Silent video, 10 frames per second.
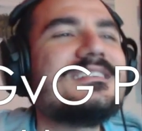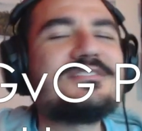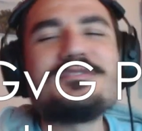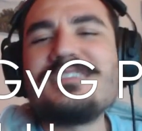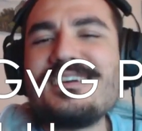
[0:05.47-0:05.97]

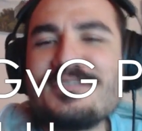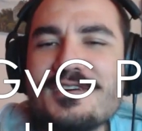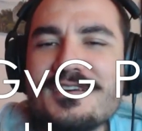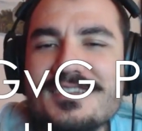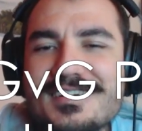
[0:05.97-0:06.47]
So today I
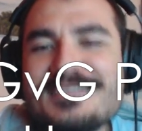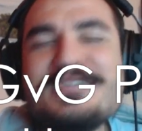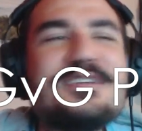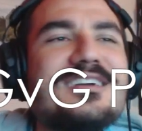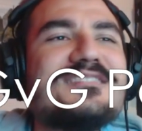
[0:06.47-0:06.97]
thought I'd
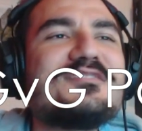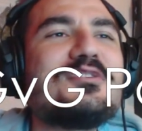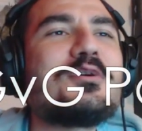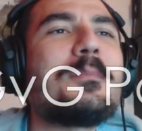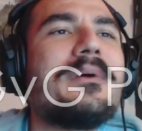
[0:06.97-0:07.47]
let you guys
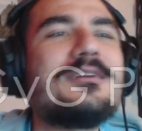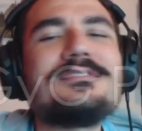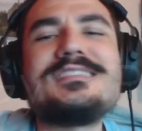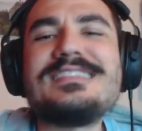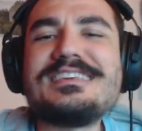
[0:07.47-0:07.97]
know
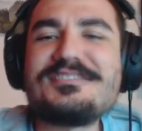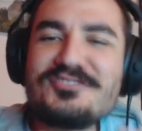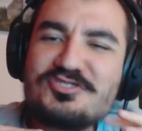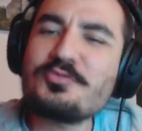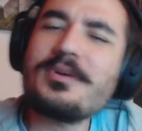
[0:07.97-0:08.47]
about the
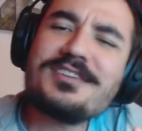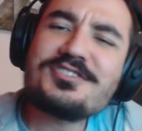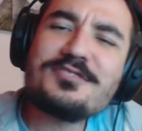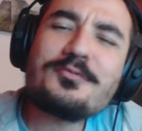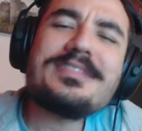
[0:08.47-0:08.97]

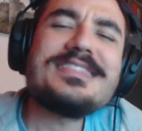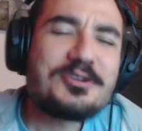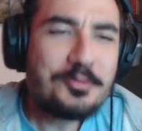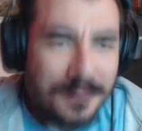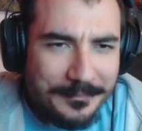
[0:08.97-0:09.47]
situation with
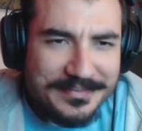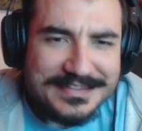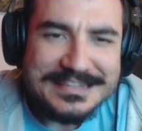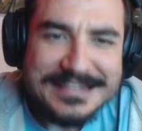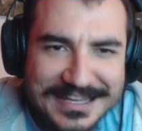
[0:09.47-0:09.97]

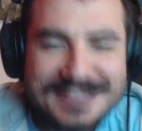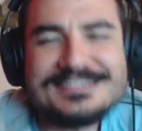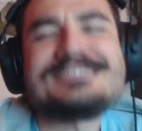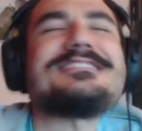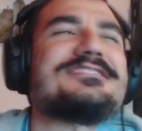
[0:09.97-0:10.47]
Kripp's
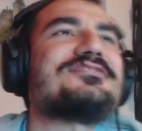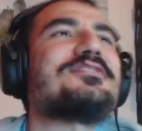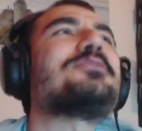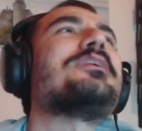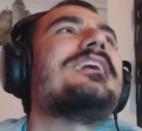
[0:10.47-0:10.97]
Dust.
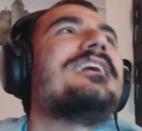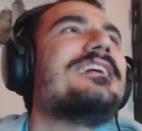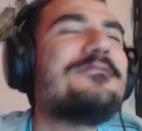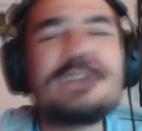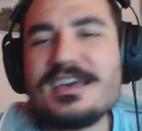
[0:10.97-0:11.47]
So
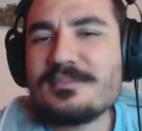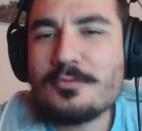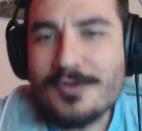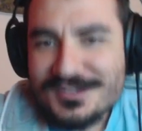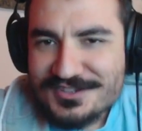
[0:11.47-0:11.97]
if you guys have
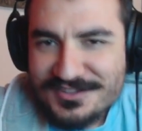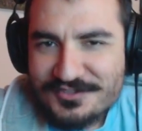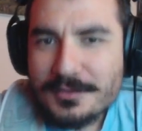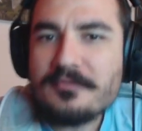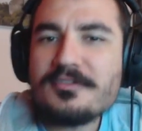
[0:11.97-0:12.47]
been watching the
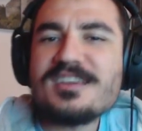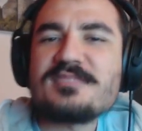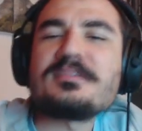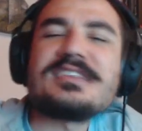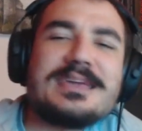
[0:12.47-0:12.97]
stream, if you guys
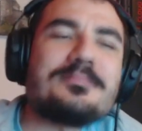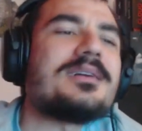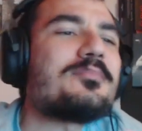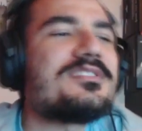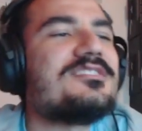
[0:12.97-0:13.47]
have been keeping
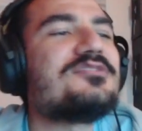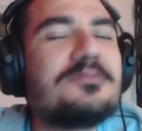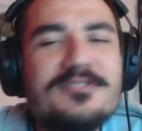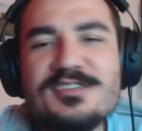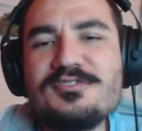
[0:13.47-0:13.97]
up with the
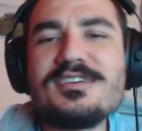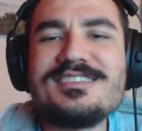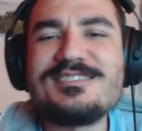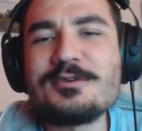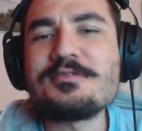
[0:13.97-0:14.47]
YouTube videos, you
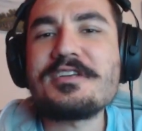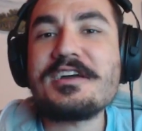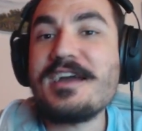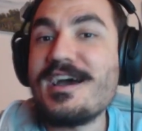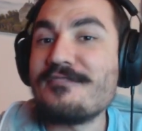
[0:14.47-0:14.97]
guys know that
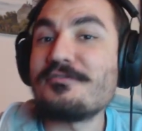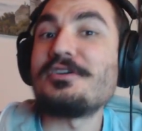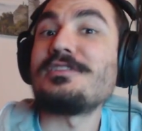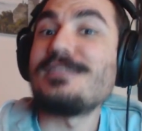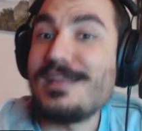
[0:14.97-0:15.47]
I have
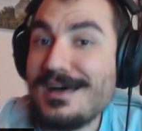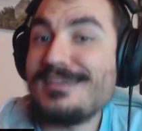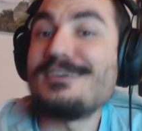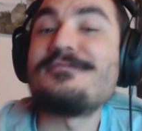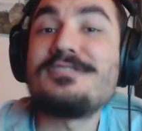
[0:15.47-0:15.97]
a
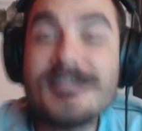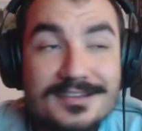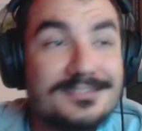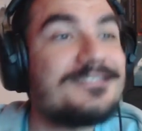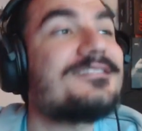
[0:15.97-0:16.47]
lot of
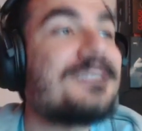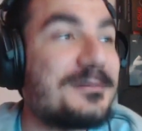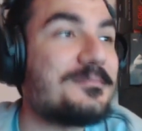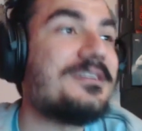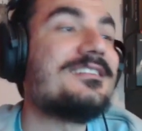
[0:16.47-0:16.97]
dust saved
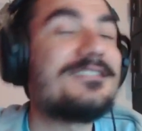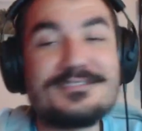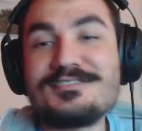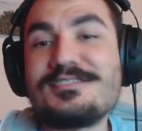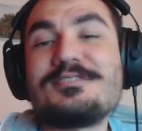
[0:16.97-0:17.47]
up in
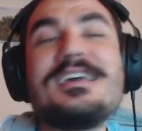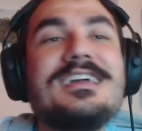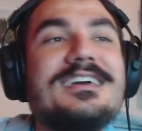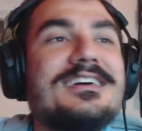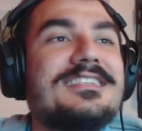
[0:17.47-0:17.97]
Hearthstone.
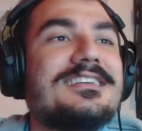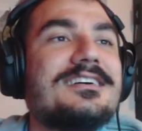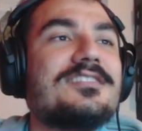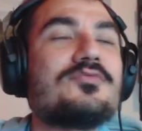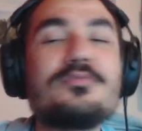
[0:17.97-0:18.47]
And
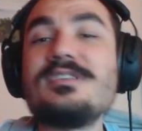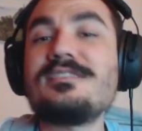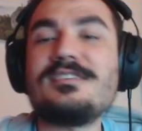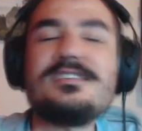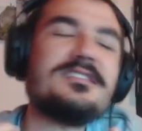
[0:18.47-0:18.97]
uh, the
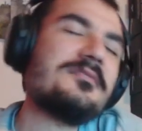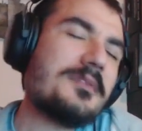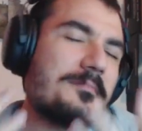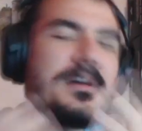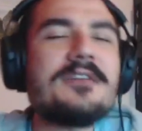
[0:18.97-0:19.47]
reason is,
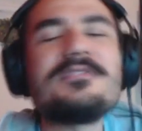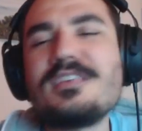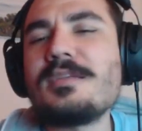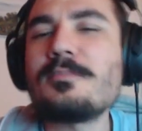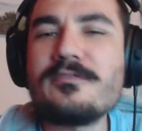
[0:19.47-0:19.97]
I've
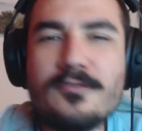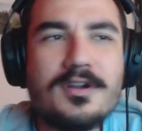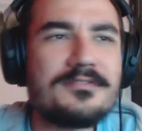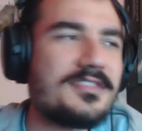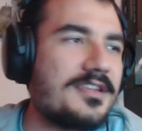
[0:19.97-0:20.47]
said it before,
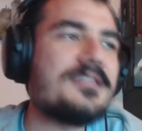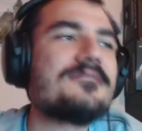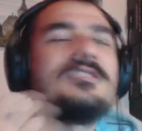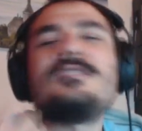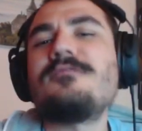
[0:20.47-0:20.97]
I've said it
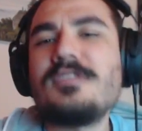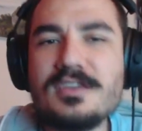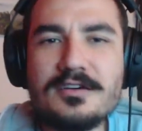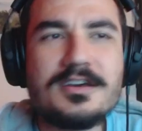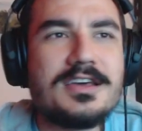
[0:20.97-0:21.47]
even in the
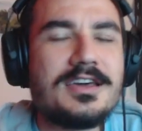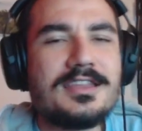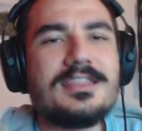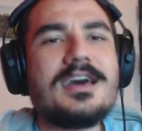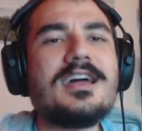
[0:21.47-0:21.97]
video,
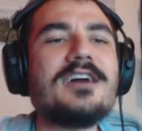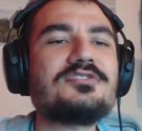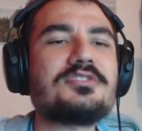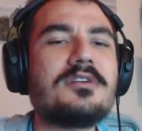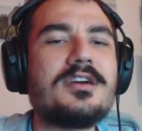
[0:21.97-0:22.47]
that I
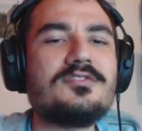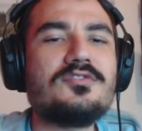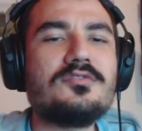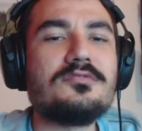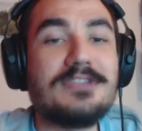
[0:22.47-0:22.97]
try
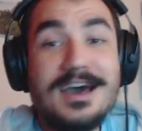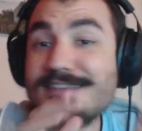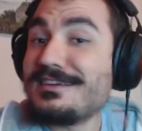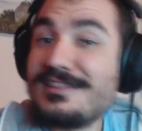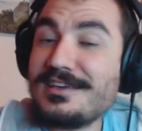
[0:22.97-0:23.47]
to
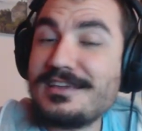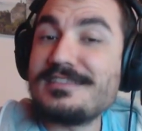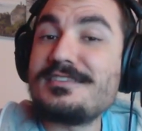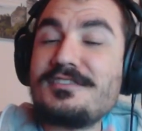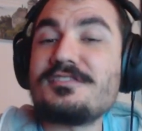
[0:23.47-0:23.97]
not click
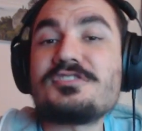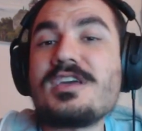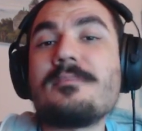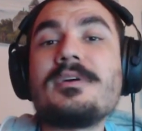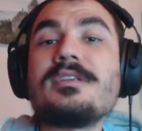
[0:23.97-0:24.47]
the
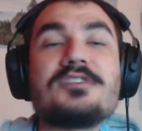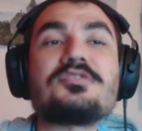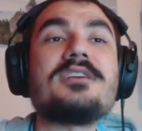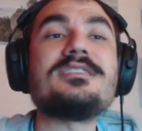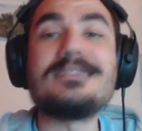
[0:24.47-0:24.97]
disenchant button. I
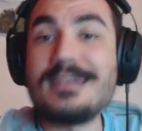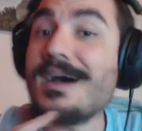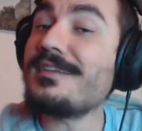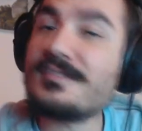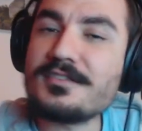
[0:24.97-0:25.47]
try to
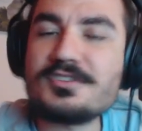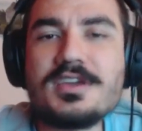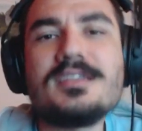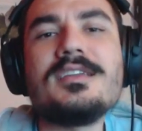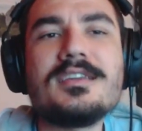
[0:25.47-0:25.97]
not
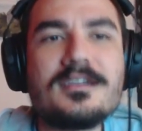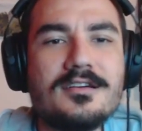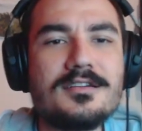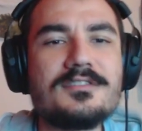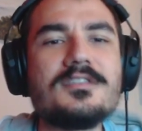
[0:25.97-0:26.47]
disenchant any
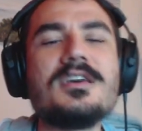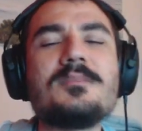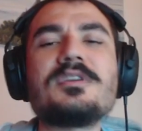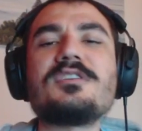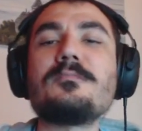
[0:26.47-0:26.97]
cards
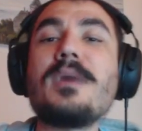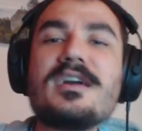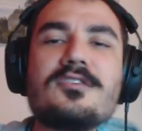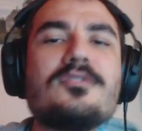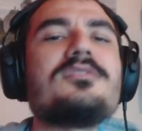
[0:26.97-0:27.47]
because
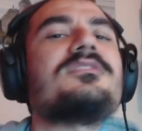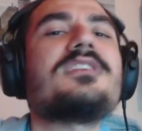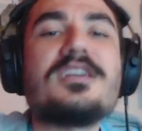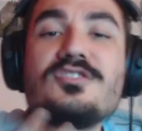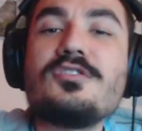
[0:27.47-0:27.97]
my goal is to
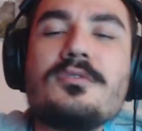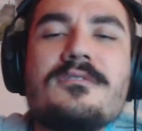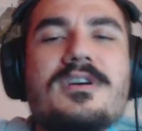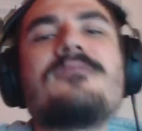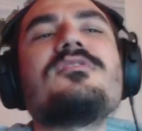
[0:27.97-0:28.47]
get two
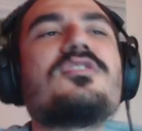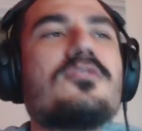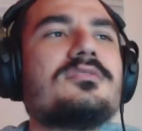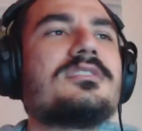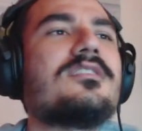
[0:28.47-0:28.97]
of every
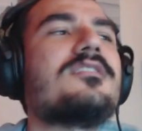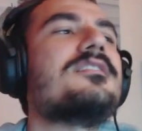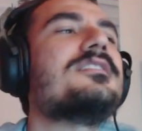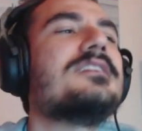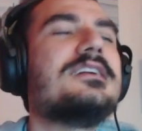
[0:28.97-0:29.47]
golden
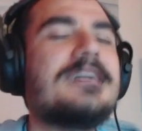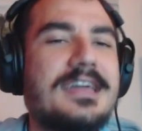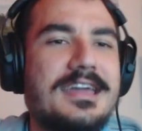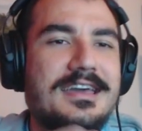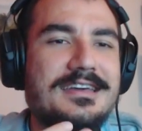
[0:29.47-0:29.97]
card.
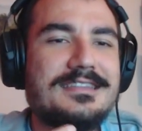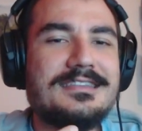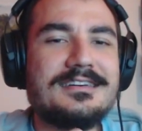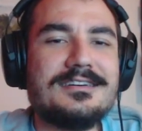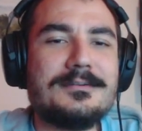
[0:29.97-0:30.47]

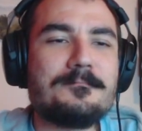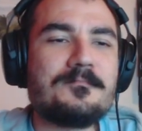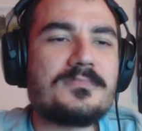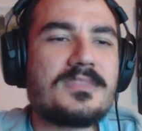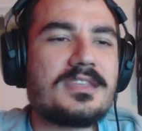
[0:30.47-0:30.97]
And
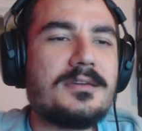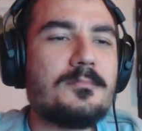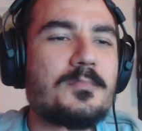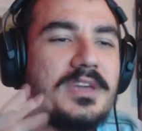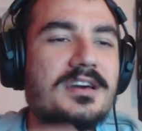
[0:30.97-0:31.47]
um,
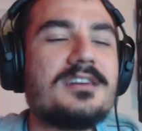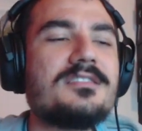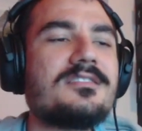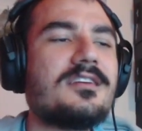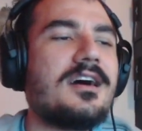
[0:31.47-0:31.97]

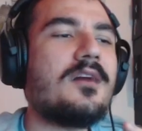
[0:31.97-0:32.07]
because